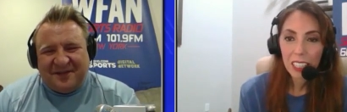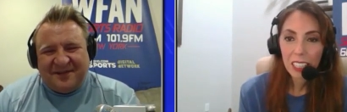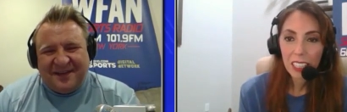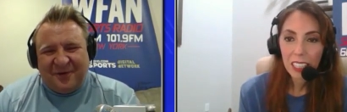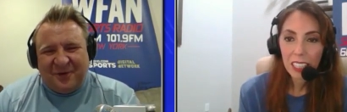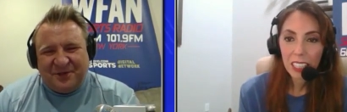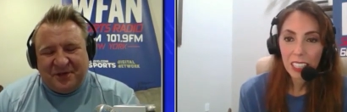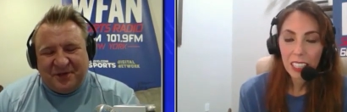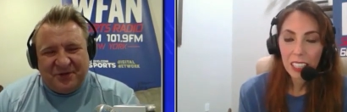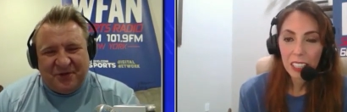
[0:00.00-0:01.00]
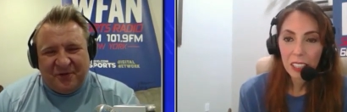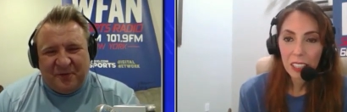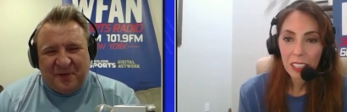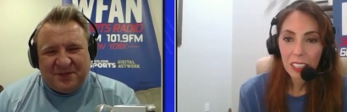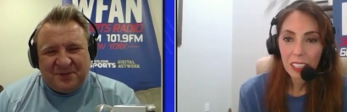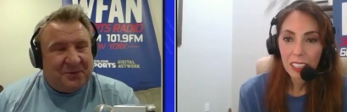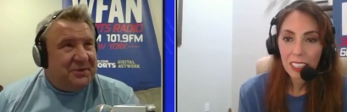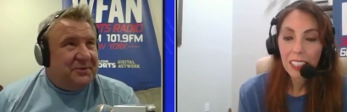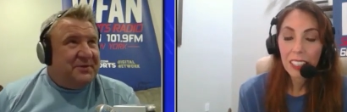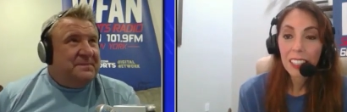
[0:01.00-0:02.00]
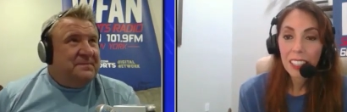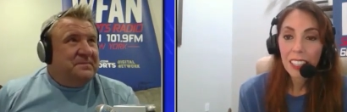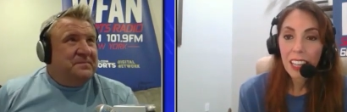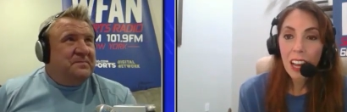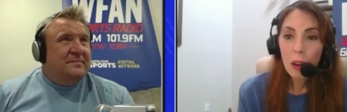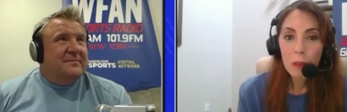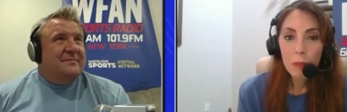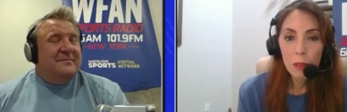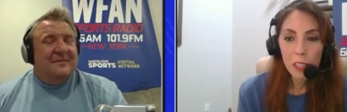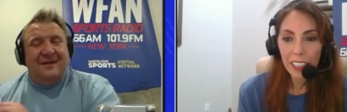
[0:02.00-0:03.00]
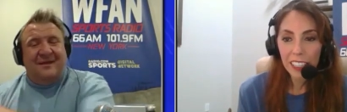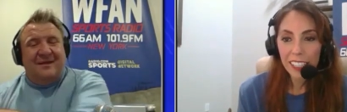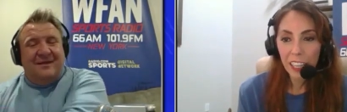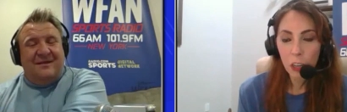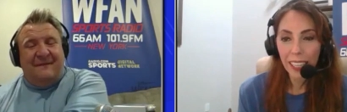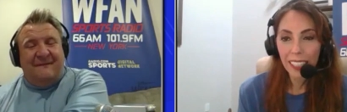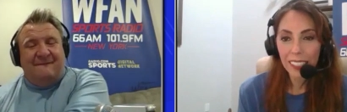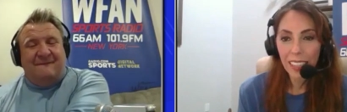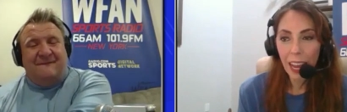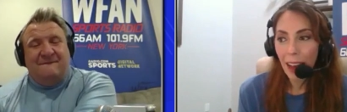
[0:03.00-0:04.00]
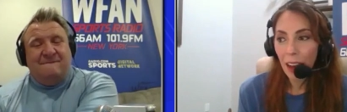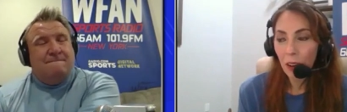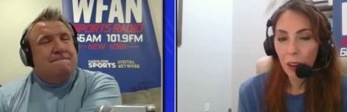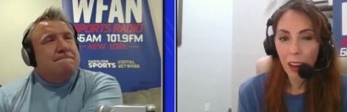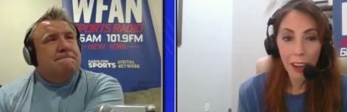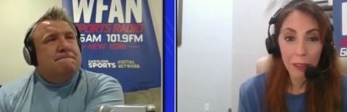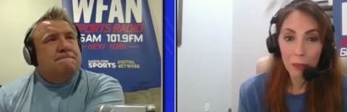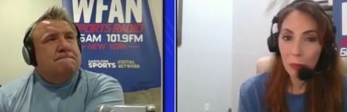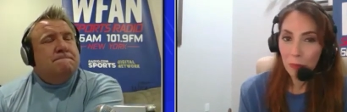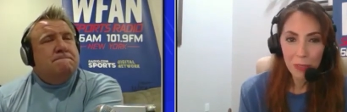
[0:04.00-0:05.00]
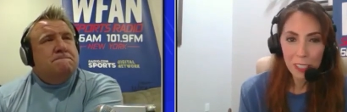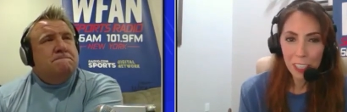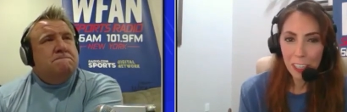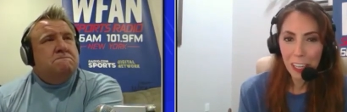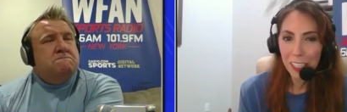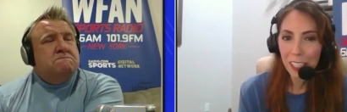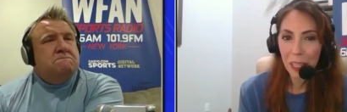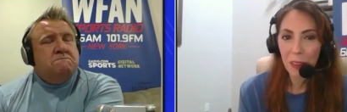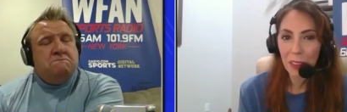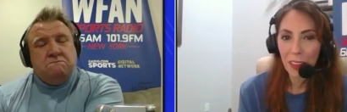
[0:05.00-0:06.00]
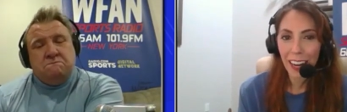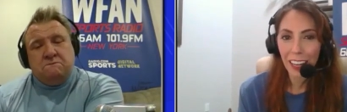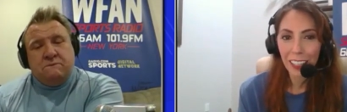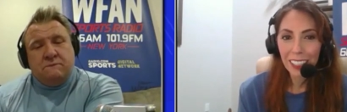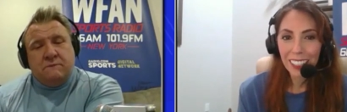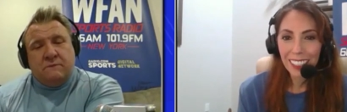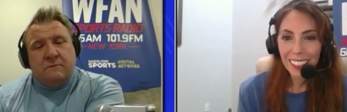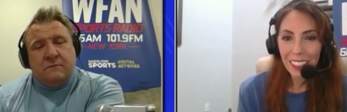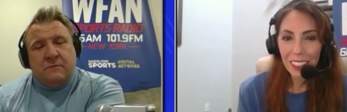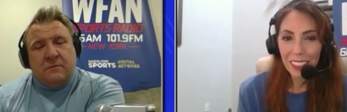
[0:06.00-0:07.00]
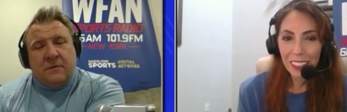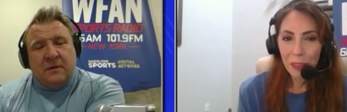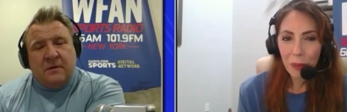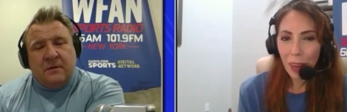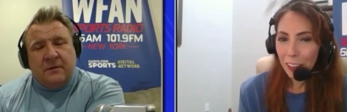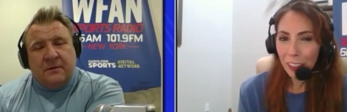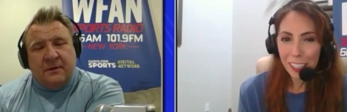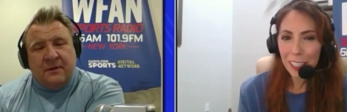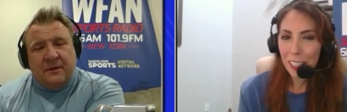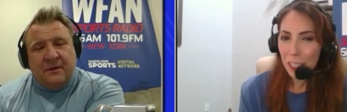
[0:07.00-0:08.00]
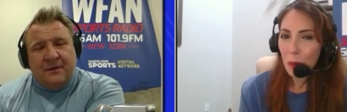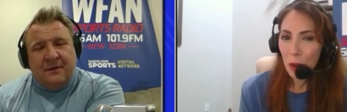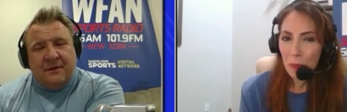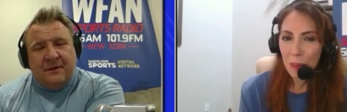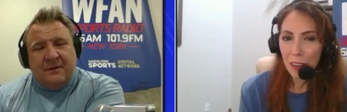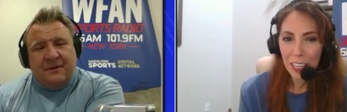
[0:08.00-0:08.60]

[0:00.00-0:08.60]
Speaker 1: Uh, and always good to talk a little baseball with Suzyn.
Speaker 2: Moose and I are going to take a quick timeout. Uh, we touched on something there. Whether it's a disappointment if the